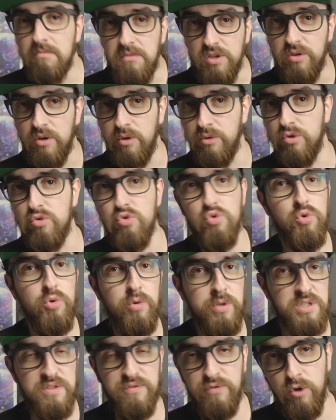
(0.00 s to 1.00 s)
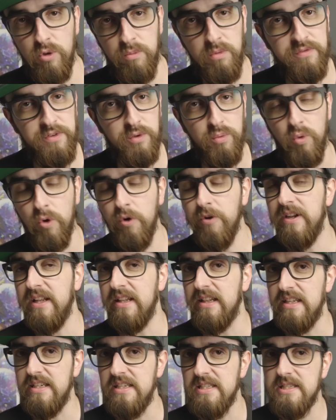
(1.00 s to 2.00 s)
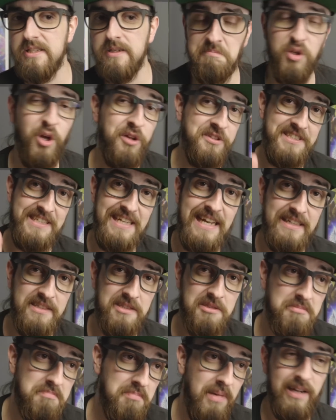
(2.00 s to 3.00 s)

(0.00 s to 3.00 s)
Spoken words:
the truest form of the word at least. Not yet.